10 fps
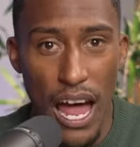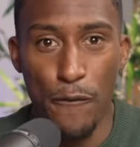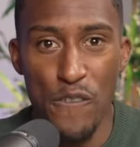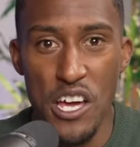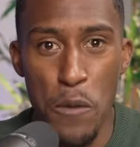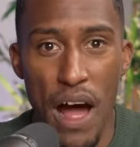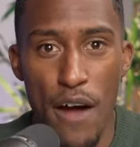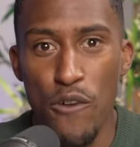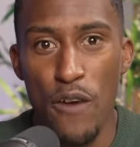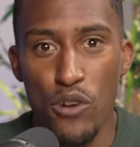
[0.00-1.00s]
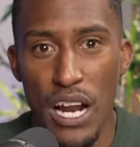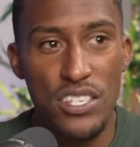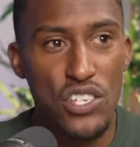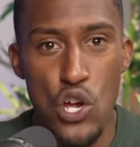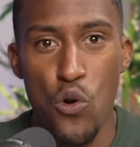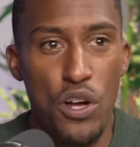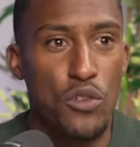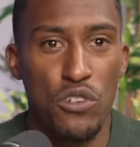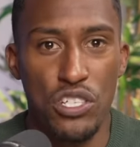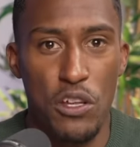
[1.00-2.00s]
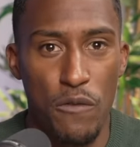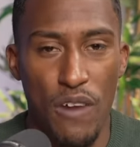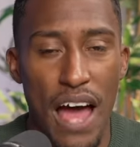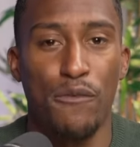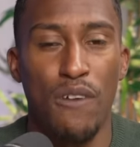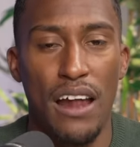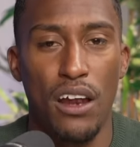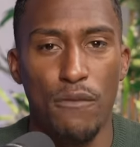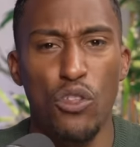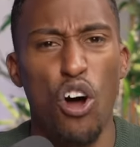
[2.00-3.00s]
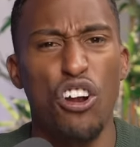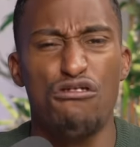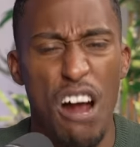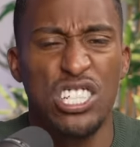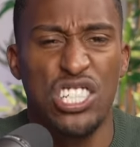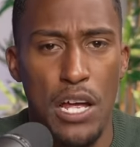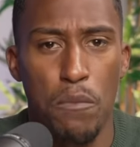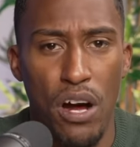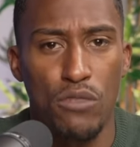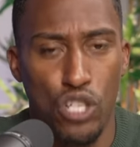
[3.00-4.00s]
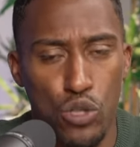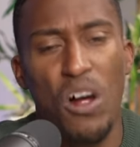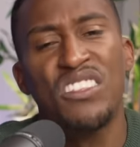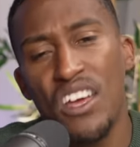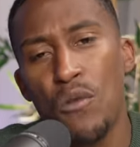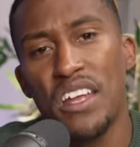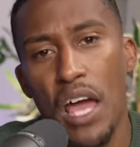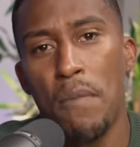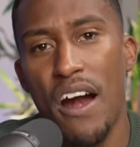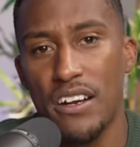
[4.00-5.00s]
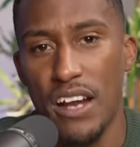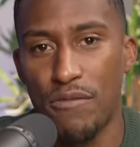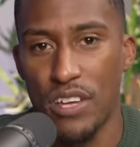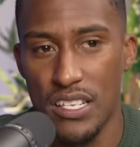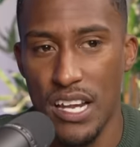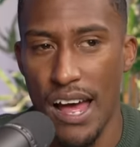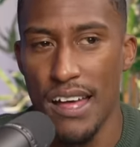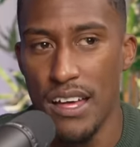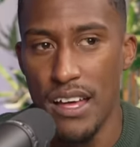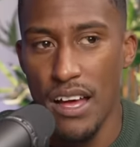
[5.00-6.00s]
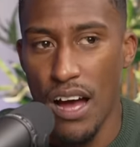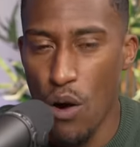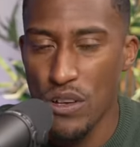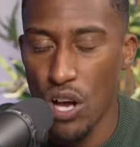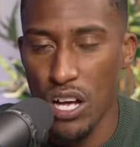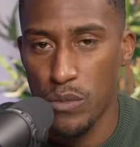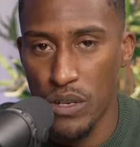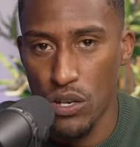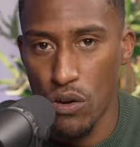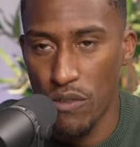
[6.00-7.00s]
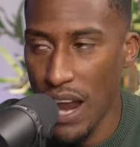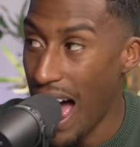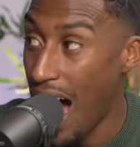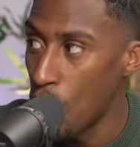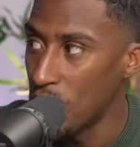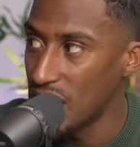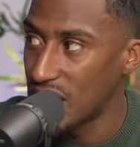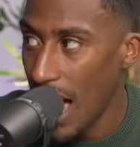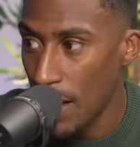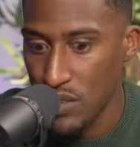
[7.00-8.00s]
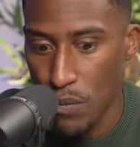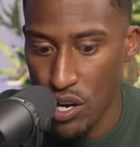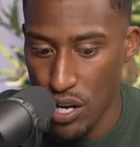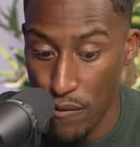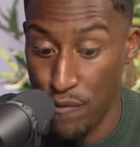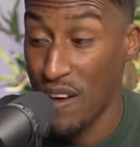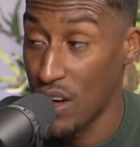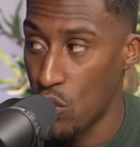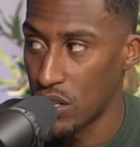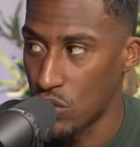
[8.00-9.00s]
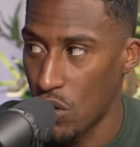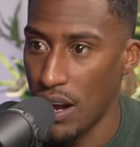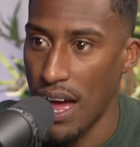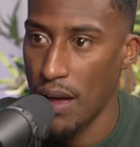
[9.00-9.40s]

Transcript: Like, think about it. For everyone that's single and wants to, like, find love, not on a rush thing, but just one day you want to get married and have kids, like, I always ask myself, like, how many times am I gonna fail until I